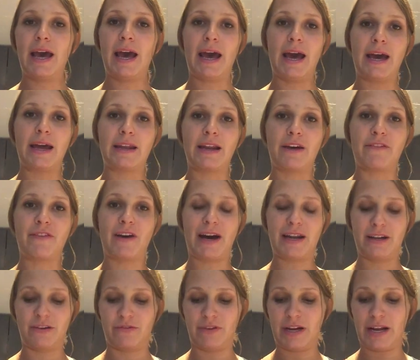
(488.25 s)
and I
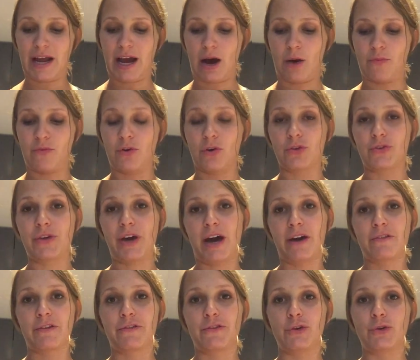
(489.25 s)
find it really helpful to
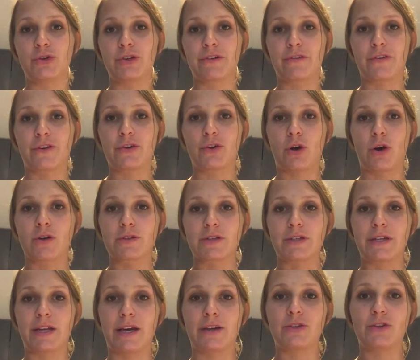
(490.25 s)
have a few different oils
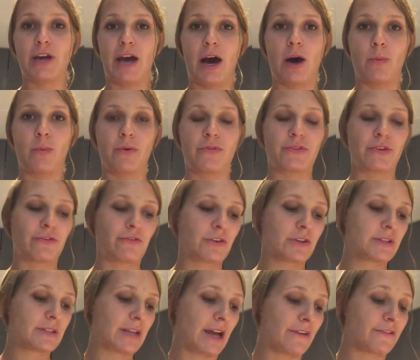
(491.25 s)
in there to help with
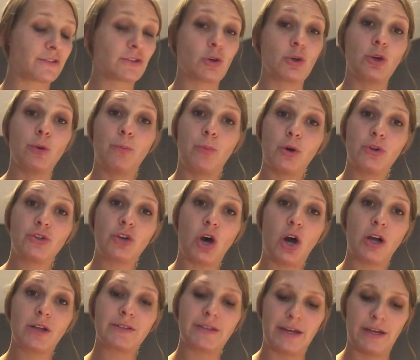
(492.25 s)
different stuff. So you put the
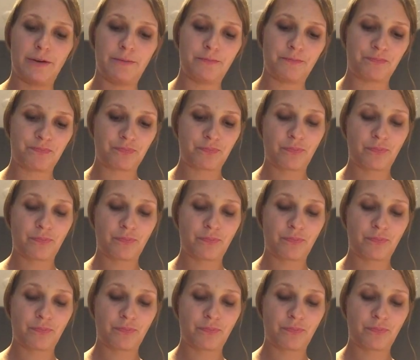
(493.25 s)
oils in